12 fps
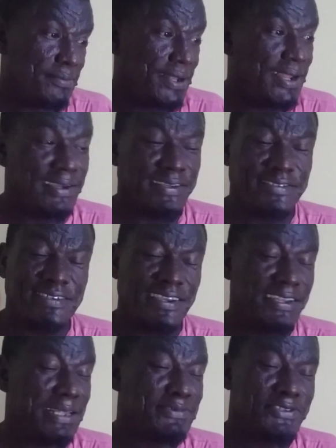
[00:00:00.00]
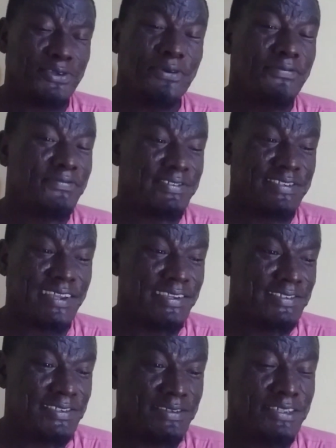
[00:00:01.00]
But like I said, I'm still
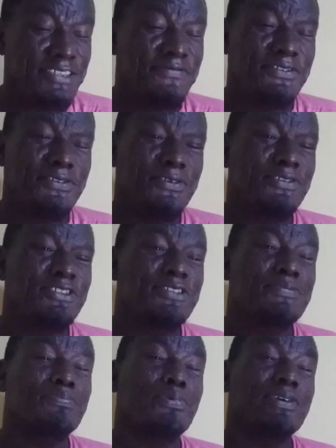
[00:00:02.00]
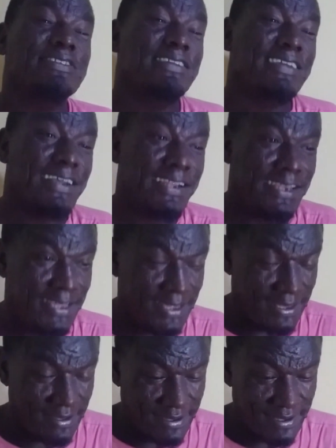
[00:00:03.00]
emphasizing this video is practically,
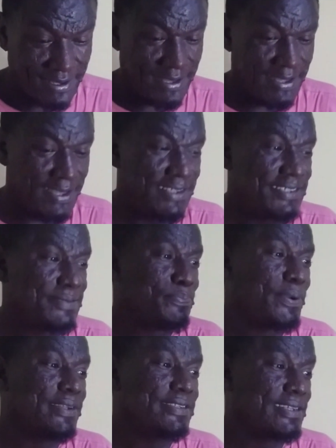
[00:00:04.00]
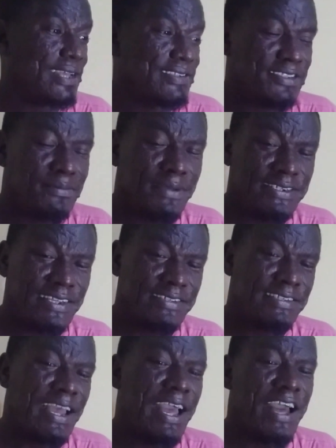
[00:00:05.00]
it's practical. As much
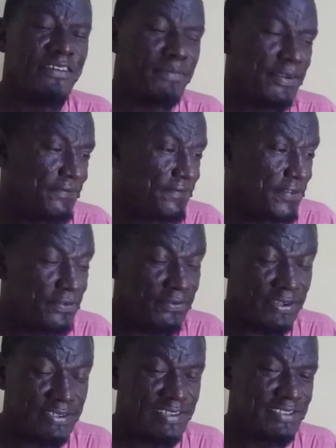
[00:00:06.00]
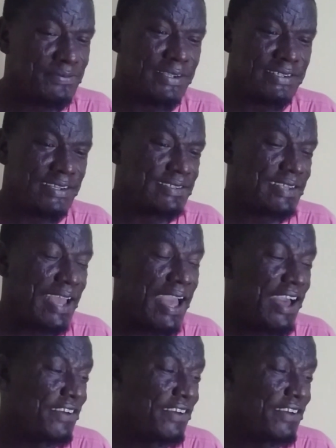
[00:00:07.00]
as I have my favorites, as much as I